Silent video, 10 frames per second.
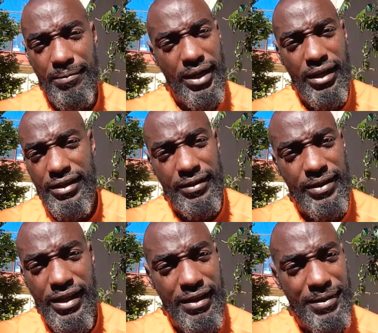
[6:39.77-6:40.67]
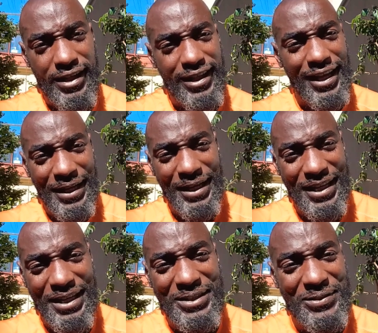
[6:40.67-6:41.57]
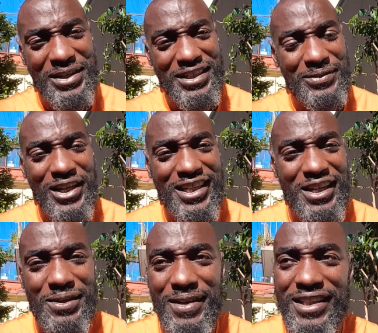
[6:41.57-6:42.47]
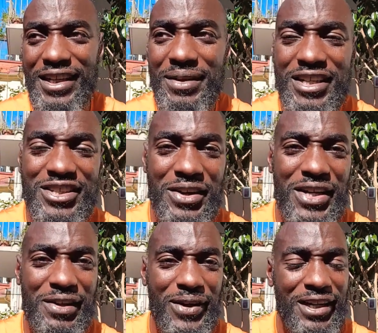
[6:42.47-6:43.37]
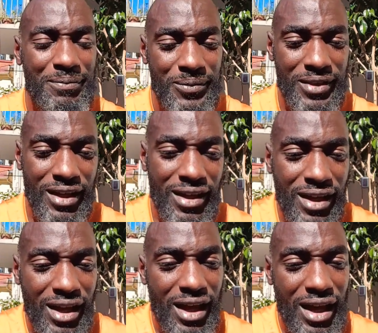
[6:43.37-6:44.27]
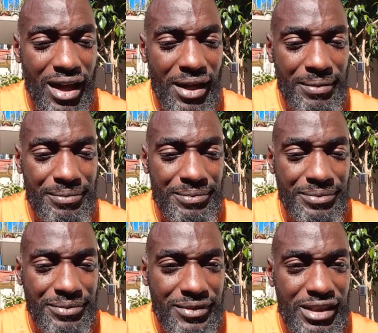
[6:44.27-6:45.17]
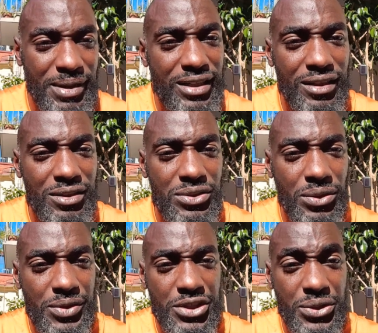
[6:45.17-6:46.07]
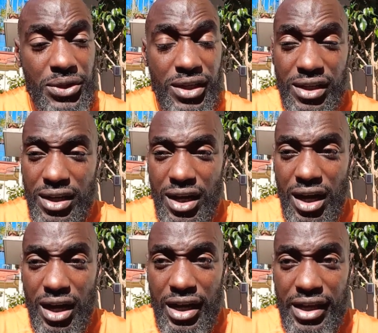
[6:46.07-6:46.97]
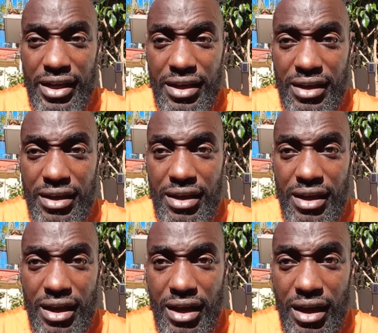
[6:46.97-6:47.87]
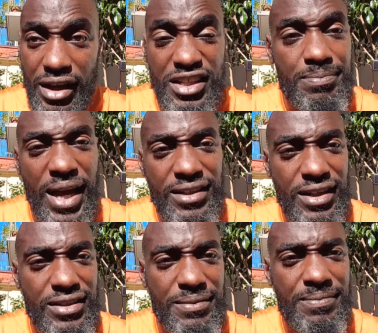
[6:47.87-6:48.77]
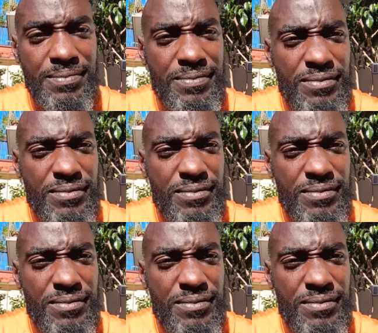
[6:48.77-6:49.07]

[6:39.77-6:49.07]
But I don't care about that. What do I care about that? So anyway, to make a long story short, I spat at him.